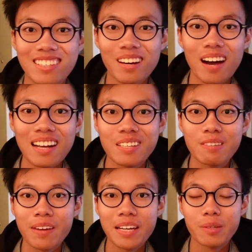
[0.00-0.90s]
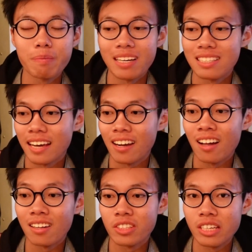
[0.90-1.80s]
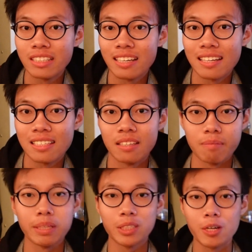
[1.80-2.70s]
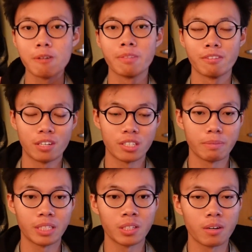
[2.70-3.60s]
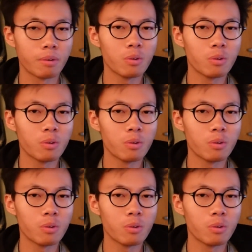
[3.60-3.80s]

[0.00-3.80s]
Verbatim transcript: So I just finished my psychology test midterm, the first midterm.